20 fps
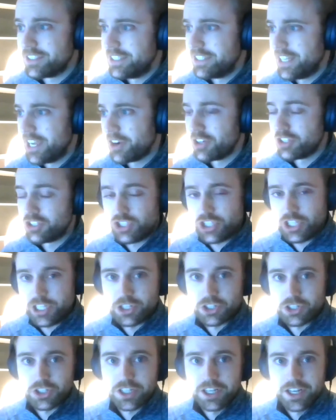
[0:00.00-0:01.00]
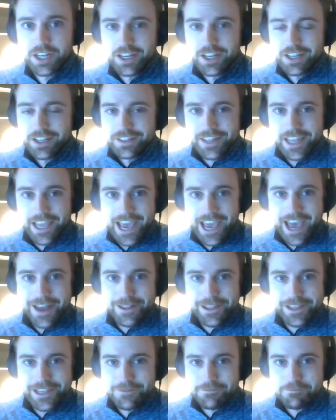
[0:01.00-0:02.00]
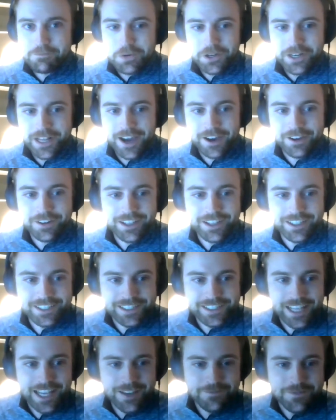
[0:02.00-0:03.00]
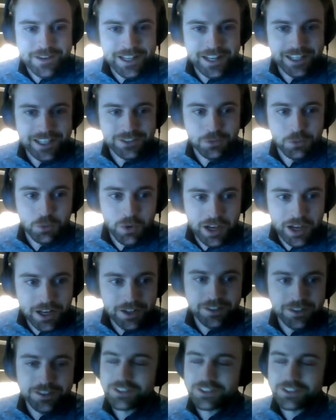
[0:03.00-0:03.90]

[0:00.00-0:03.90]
Derek Jeter, they had him put out a statement as well.